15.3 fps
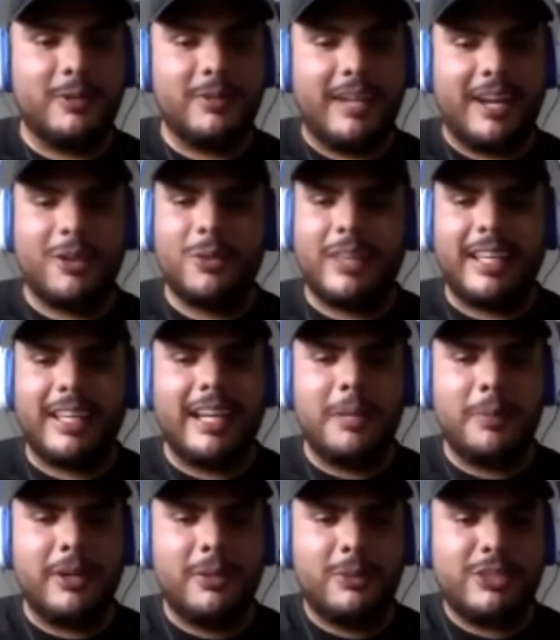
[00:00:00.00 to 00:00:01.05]
I don't think
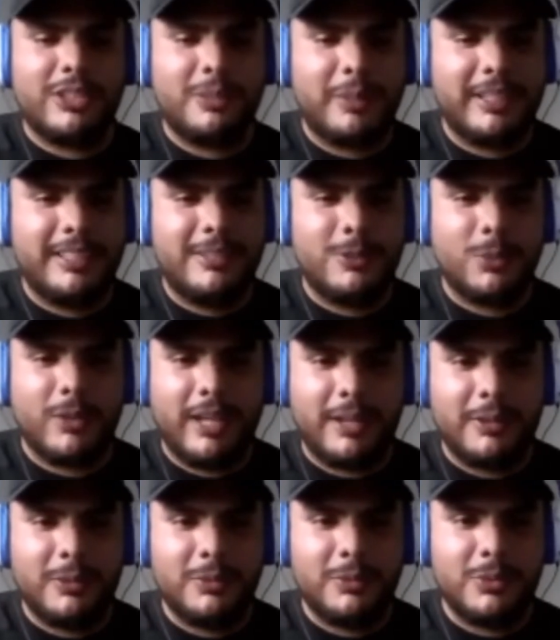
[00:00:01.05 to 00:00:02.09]
anybody was expecting to
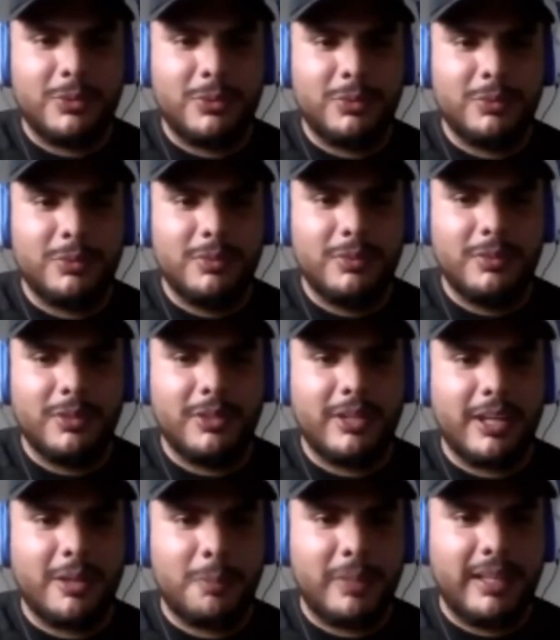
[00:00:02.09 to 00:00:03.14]
Orlando to learn
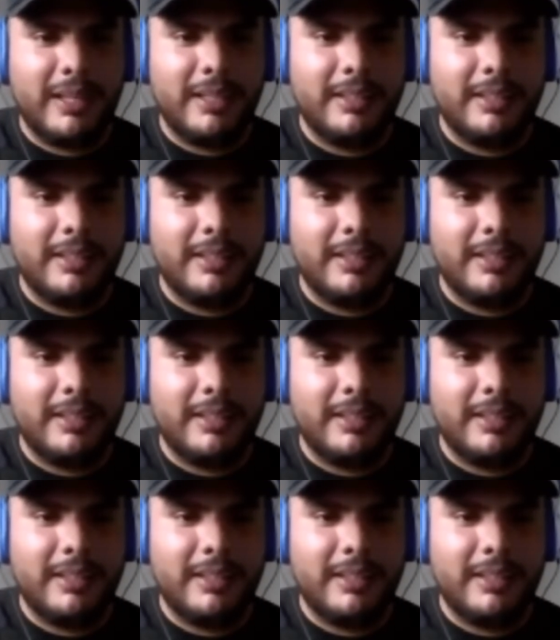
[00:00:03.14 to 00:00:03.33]
how to play